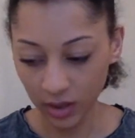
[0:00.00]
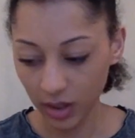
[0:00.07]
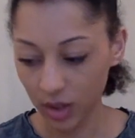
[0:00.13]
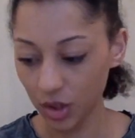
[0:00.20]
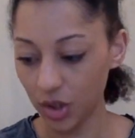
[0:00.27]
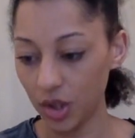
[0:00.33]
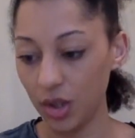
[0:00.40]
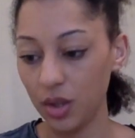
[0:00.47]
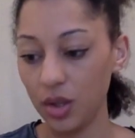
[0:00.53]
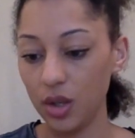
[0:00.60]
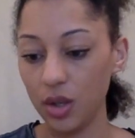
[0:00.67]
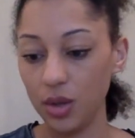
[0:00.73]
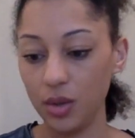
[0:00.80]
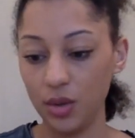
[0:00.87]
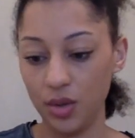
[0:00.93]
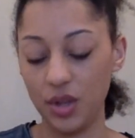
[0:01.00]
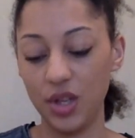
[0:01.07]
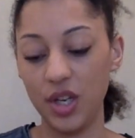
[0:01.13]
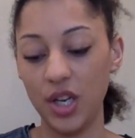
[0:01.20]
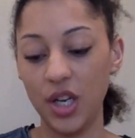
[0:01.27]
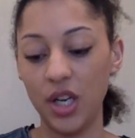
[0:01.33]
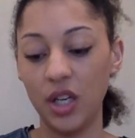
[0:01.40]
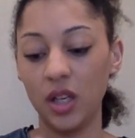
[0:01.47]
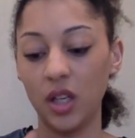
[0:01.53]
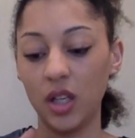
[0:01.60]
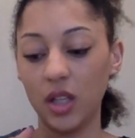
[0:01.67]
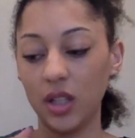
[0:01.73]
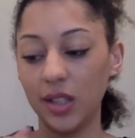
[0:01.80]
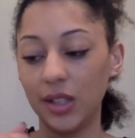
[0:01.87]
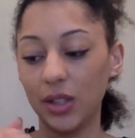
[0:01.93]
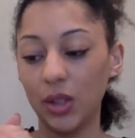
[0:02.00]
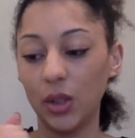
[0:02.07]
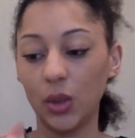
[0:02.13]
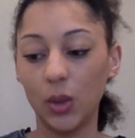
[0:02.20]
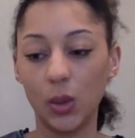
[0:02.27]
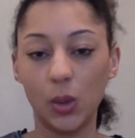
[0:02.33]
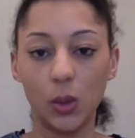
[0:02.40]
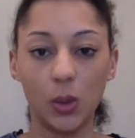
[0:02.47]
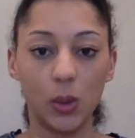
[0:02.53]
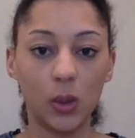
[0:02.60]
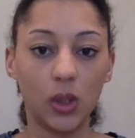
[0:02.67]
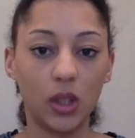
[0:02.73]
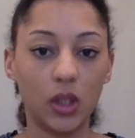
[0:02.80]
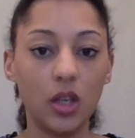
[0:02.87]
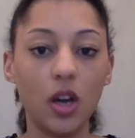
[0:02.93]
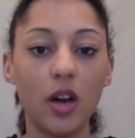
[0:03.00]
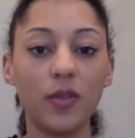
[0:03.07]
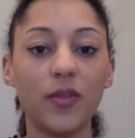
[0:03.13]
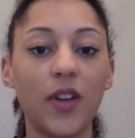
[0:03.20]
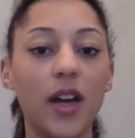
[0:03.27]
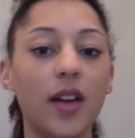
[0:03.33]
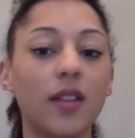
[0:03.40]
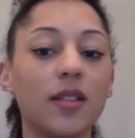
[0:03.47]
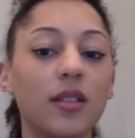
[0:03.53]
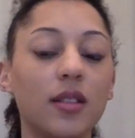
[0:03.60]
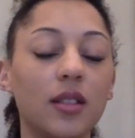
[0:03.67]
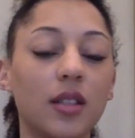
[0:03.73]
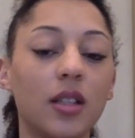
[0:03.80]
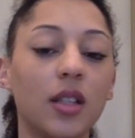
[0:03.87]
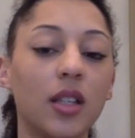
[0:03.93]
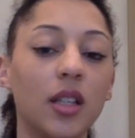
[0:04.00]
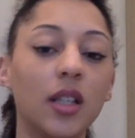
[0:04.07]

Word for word: let's show you the Yarn Fest.